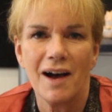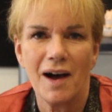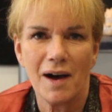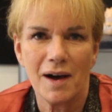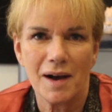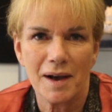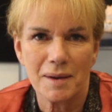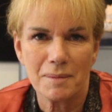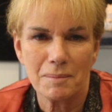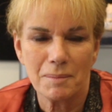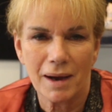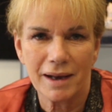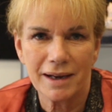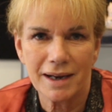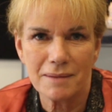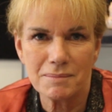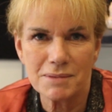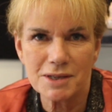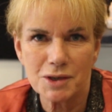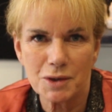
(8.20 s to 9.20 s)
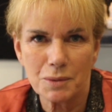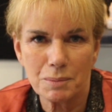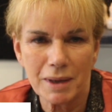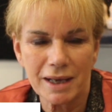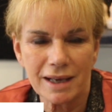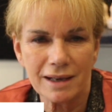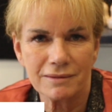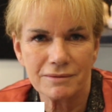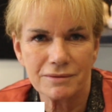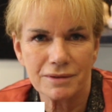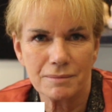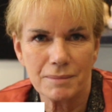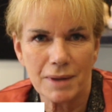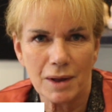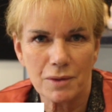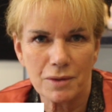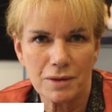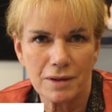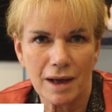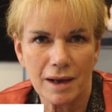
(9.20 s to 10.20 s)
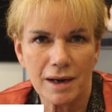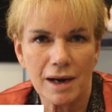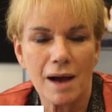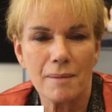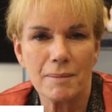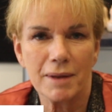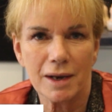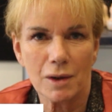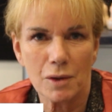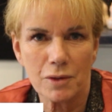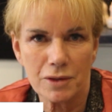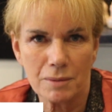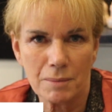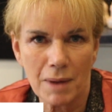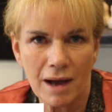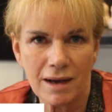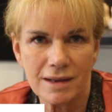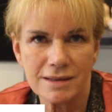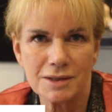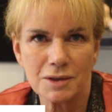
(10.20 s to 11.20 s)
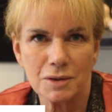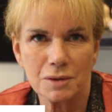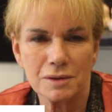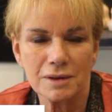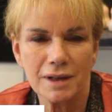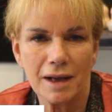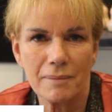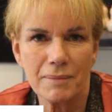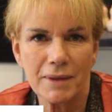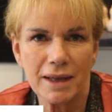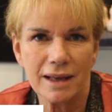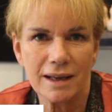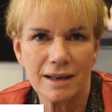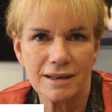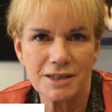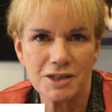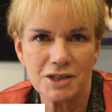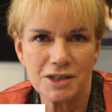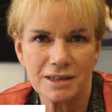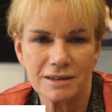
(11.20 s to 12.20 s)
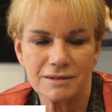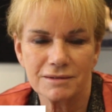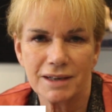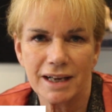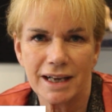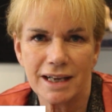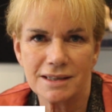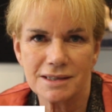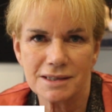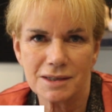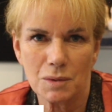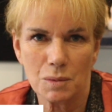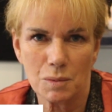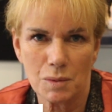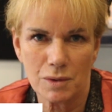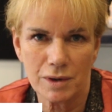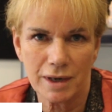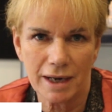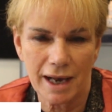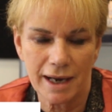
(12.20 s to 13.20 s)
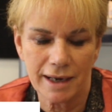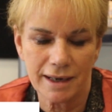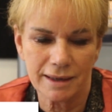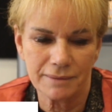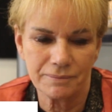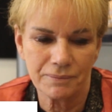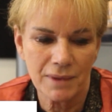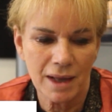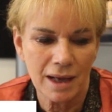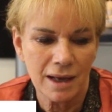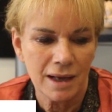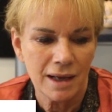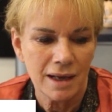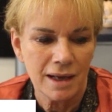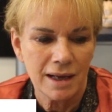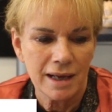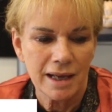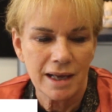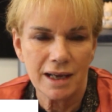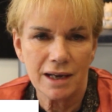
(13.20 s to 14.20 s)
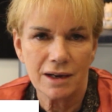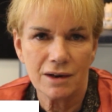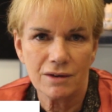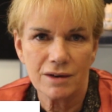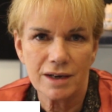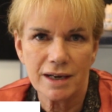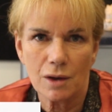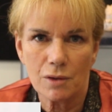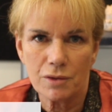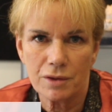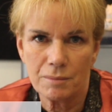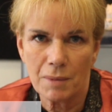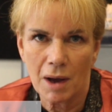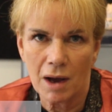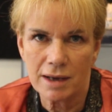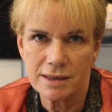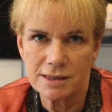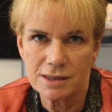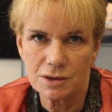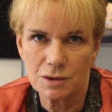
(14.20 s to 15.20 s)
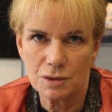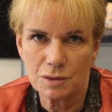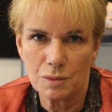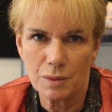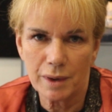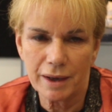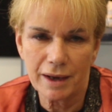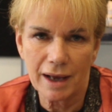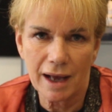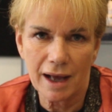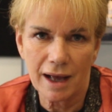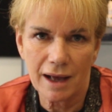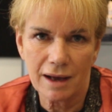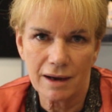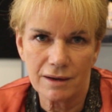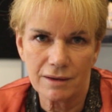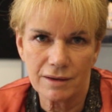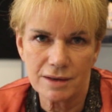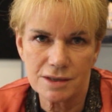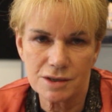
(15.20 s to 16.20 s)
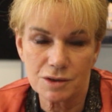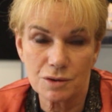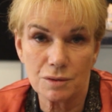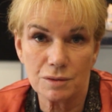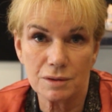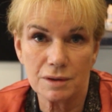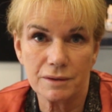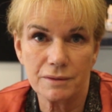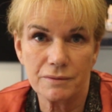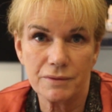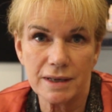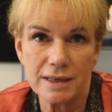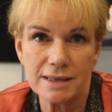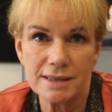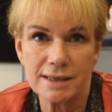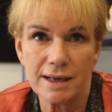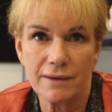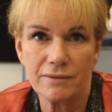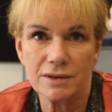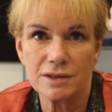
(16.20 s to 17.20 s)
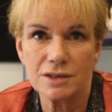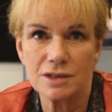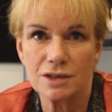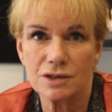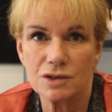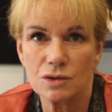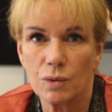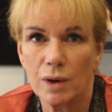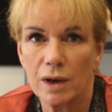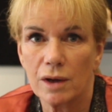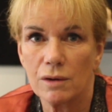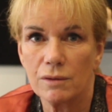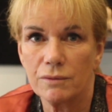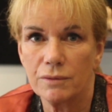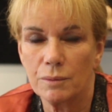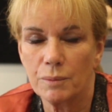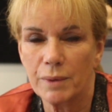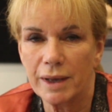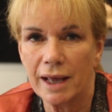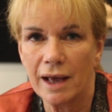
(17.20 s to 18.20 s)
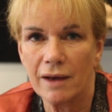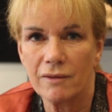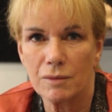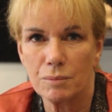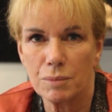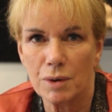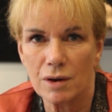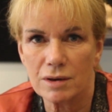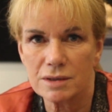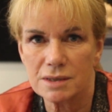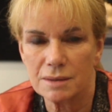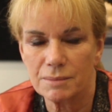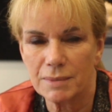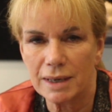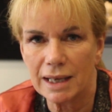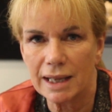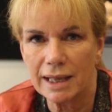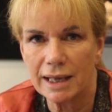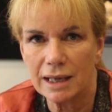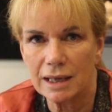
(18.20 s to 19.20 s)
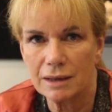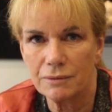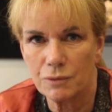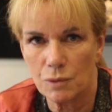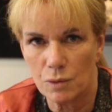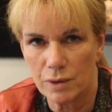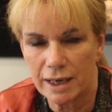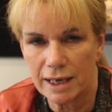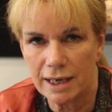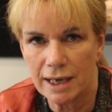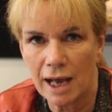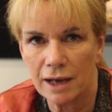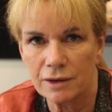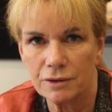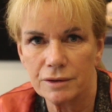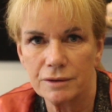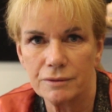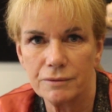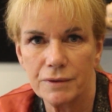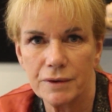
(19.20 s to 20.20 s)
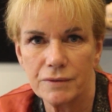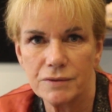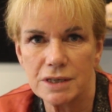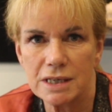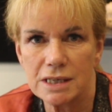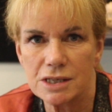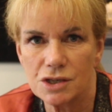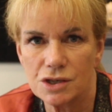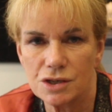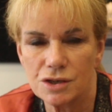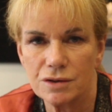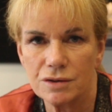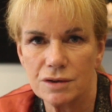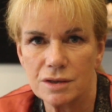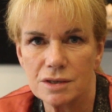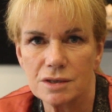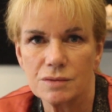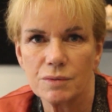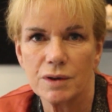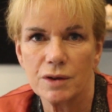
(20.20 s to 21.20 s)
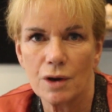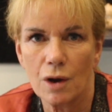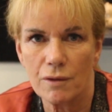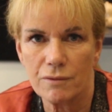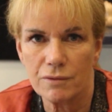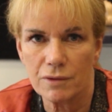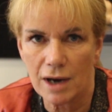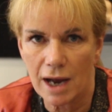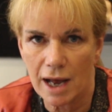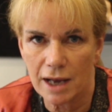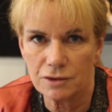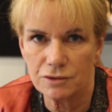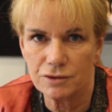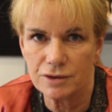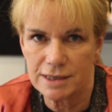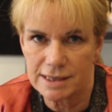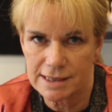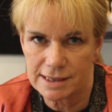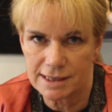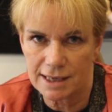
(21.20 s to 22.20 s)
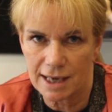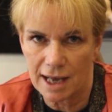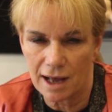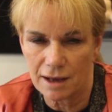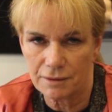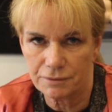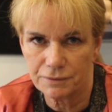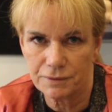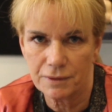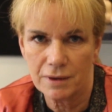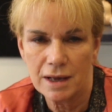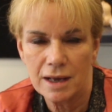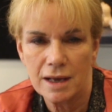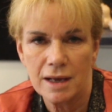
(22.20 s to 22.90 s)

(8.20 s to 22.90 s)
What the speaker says: Hi, my name's Sue Pickett and I'm at Eltham High School. I'm the Additional Needs Coordinator. Here at Eltham High School we are a school of Year 7 to 12 and we have approximately 1,450 students with over 100 staff.